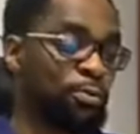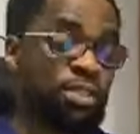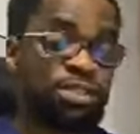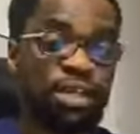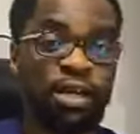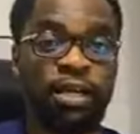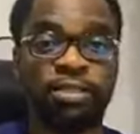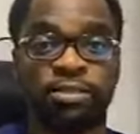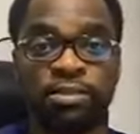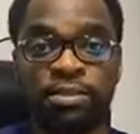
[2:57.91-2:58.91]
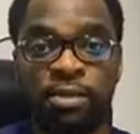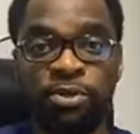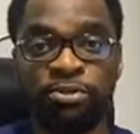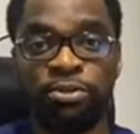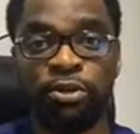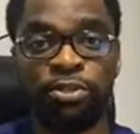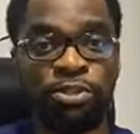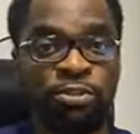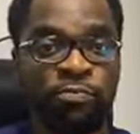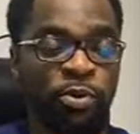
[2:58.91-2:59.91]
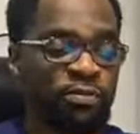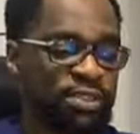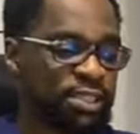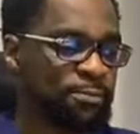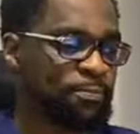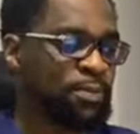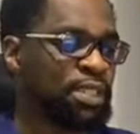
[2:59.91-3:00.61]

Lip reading: which targets systemic reduction of poverty,